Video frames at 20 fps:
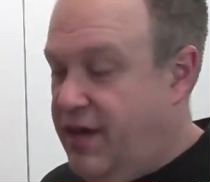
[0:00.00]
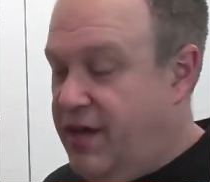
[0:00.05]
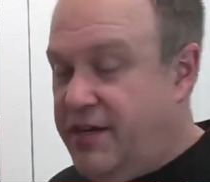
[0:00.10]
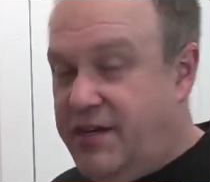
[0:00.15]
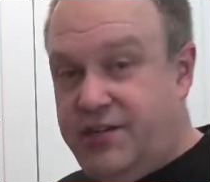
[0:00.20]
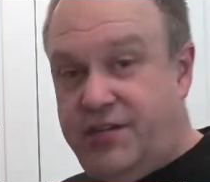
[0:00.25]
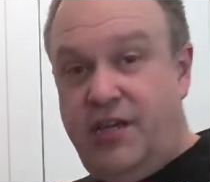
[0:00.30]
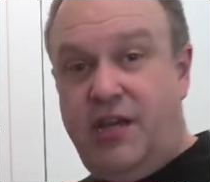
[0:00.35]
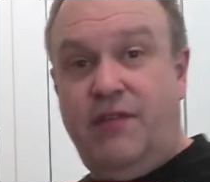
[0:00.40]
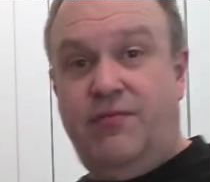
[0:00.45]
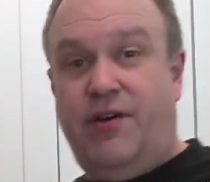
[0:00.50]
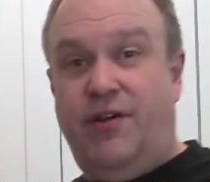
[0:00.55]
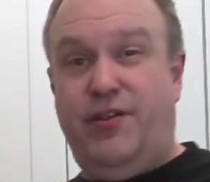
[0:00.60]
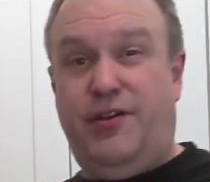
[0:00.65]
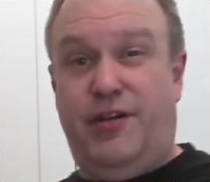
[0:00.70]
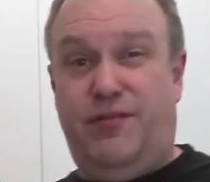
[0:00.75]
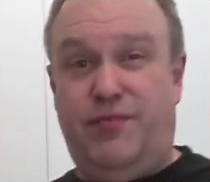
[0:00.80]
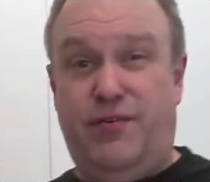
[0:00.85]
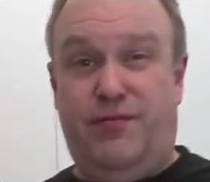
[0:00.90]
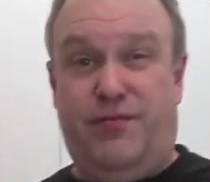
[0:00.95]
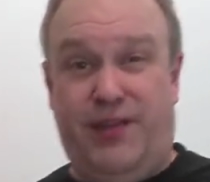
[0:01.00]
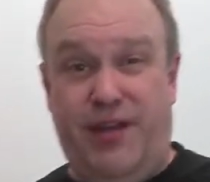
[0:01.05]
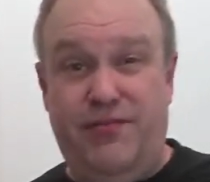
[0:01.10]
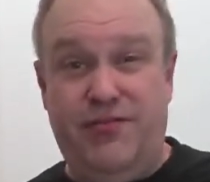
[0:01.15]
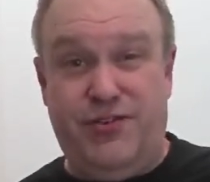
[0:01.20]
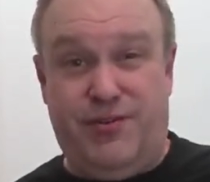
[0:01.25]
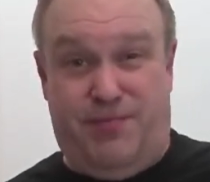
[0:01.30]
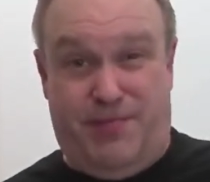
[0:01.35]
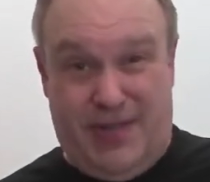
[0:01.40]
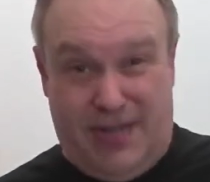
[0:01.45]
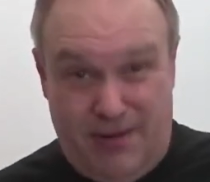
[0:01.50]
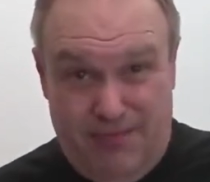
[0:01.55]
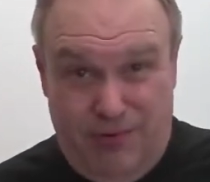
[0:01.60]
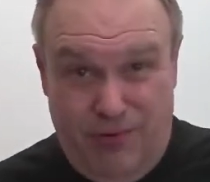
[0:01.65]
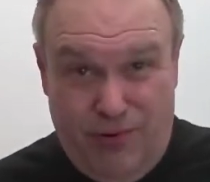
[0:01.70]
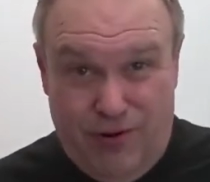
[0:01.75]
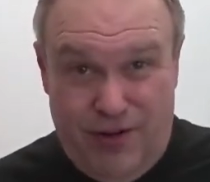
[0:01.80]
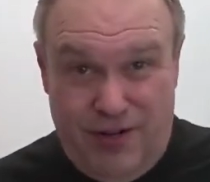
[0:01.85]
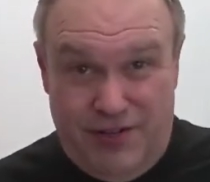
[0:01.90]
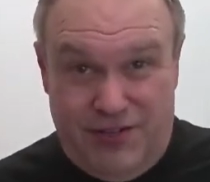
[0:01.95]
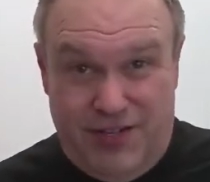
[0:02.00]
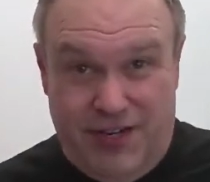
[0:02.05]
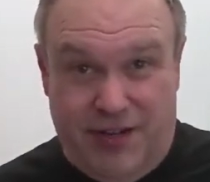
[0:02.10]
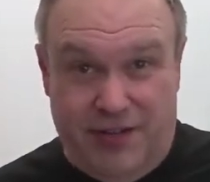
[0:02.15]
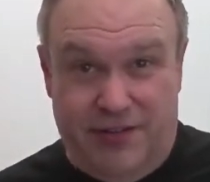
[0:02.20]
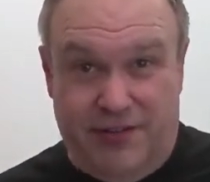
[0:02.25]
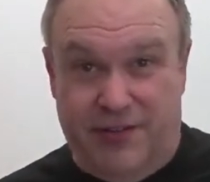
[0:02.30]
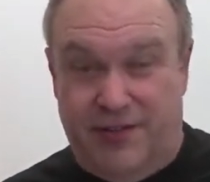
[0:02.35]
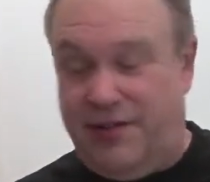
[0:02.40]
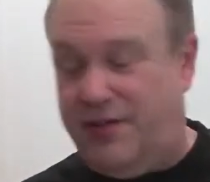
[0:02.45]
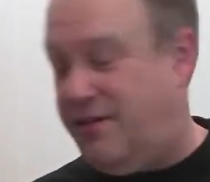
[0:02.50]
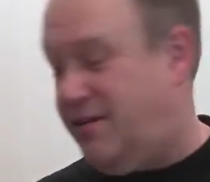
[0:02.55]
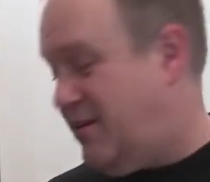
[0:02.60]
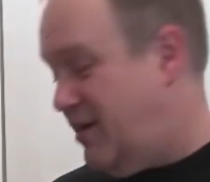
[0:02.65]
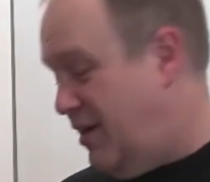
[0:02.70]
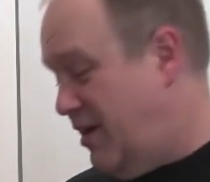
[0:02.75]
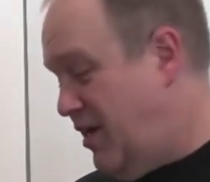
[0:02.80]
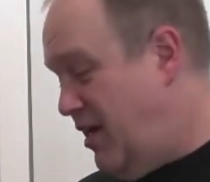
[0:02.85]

Just think of all the different flavors of popcorn that's out there.